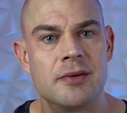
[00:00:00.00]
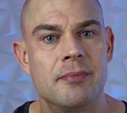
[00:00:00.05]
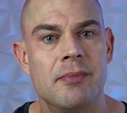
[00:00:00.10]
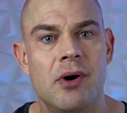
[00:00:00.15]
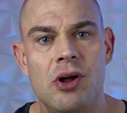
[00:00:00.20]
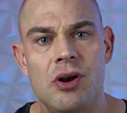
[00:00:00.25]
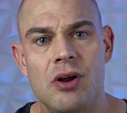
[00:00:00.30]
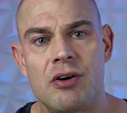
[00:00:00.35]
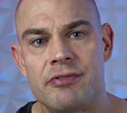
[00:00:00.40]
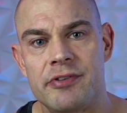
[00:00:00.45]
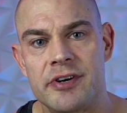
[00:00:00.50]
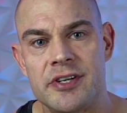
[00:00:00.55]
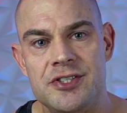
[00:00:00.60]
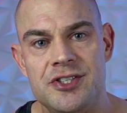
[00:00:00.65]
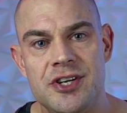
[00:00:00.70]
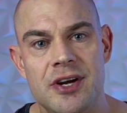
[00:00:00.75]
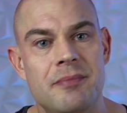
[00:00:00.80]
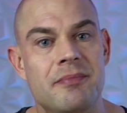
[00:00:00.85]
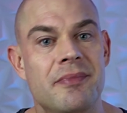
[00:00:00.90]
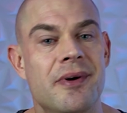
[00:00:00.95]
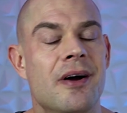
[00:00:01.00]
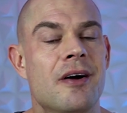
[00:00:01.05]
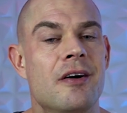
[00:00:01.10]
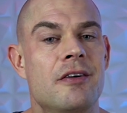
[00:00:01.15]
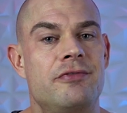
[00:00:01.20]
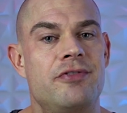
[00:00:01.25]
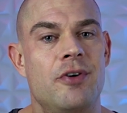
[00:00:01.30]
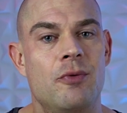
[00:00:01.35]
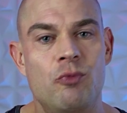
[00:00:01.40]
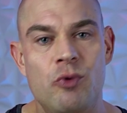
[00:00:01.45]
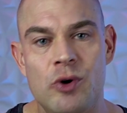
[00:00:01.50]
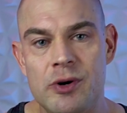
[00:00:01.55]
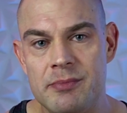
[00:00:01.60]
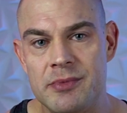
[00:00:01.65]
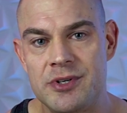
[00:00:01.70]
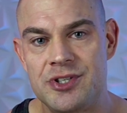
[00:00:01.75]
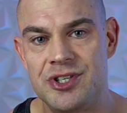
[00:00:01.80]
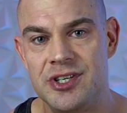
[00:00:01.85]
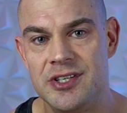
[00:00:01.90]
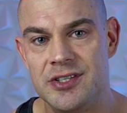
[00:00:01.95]
them all over the gym from one
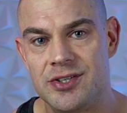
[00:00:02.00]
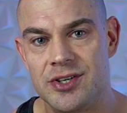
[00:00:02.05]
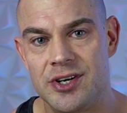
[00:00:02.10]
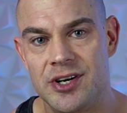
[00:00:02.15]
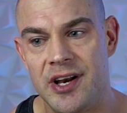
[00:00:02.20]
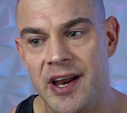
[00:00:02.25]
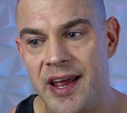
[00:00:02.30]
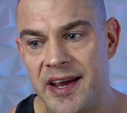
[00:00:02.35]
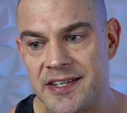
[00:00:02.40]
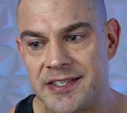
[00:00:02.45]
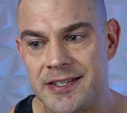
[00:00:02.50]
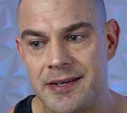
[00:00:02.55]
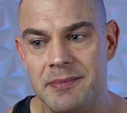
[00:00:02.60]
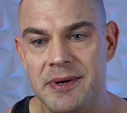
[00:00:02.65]
machine to the next.